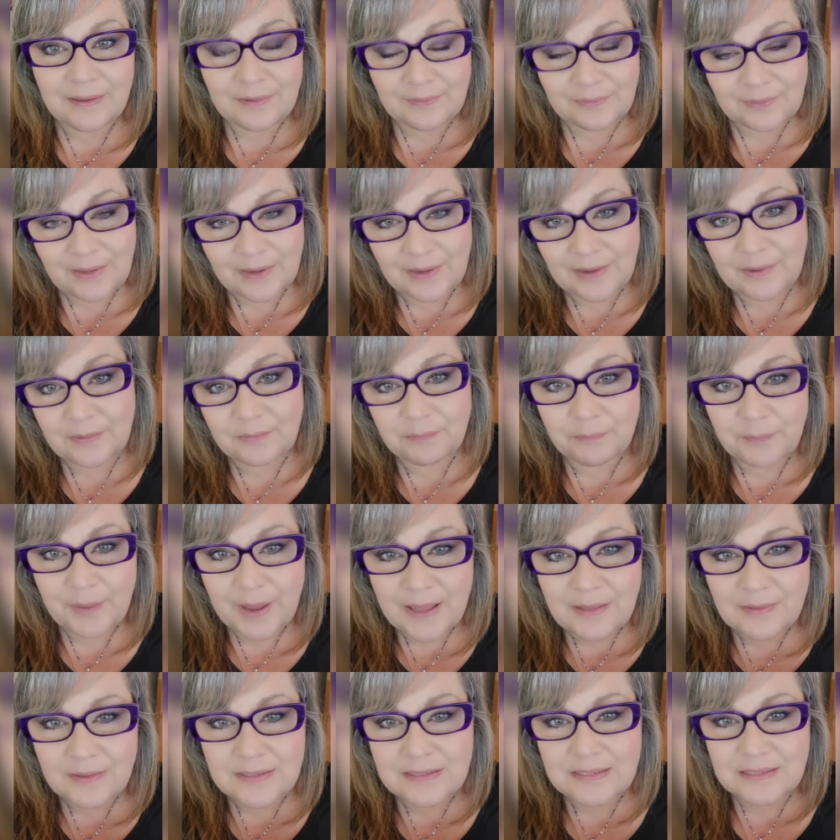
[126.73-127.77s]
that
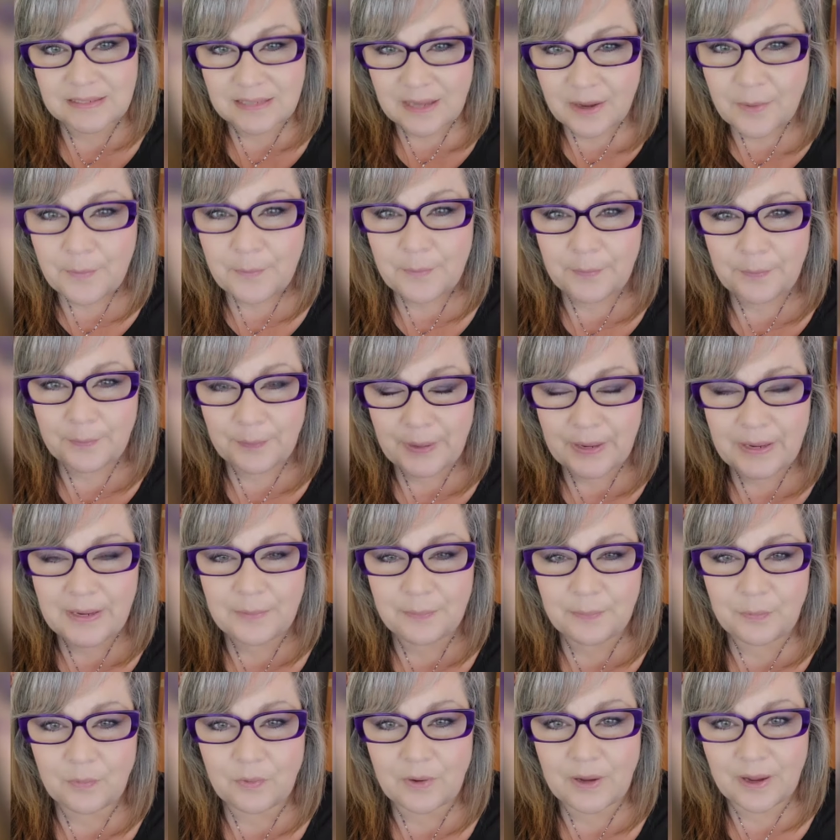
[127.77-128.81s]
balanced
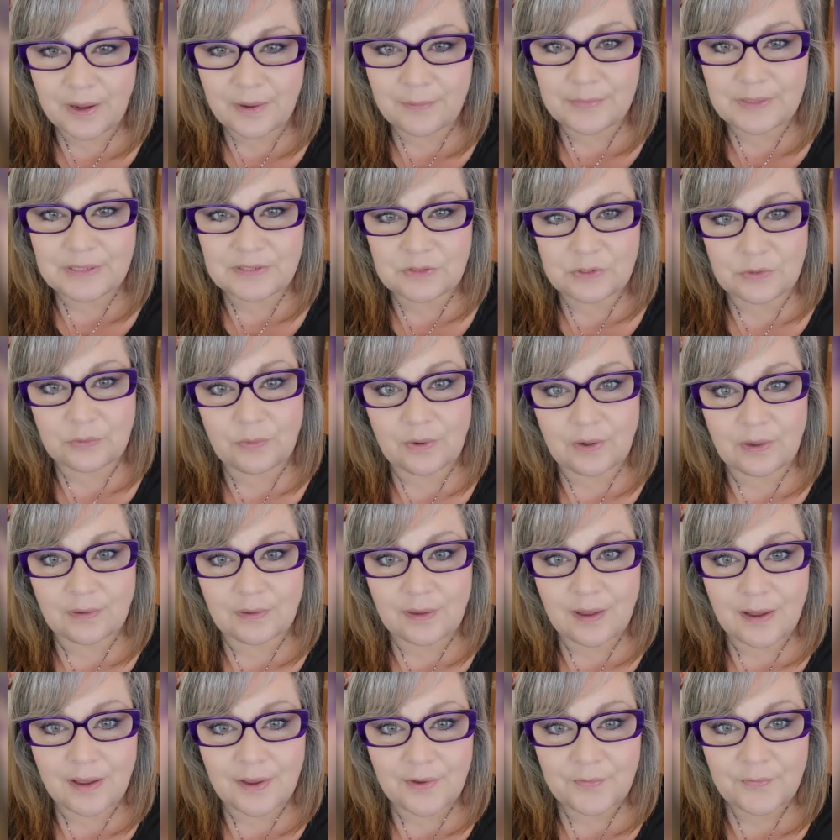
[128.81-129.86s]
people come into our
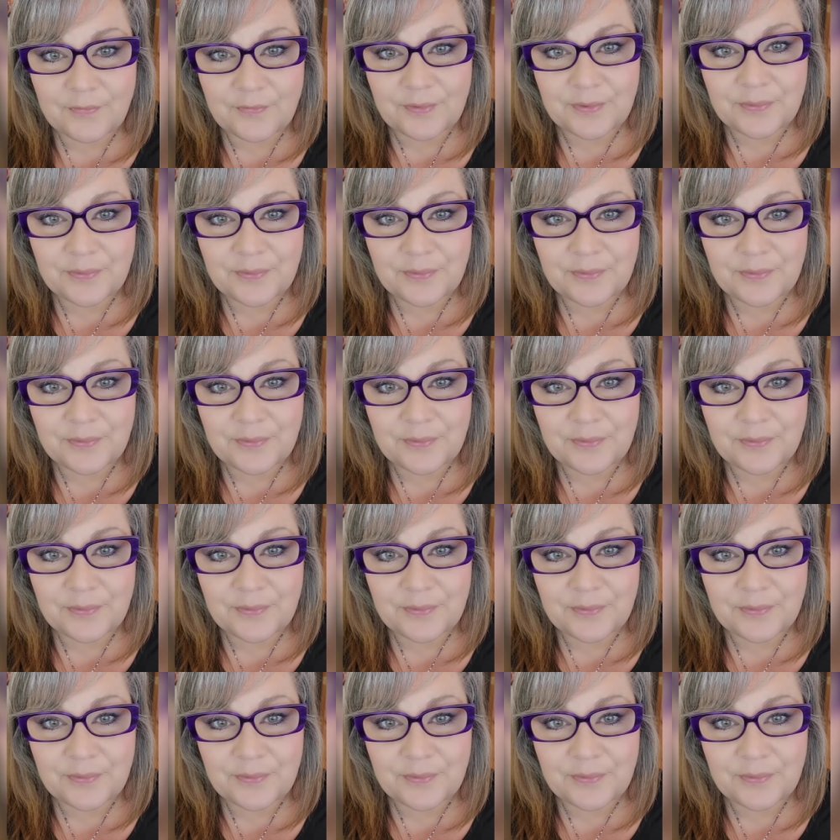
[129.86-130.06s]
life.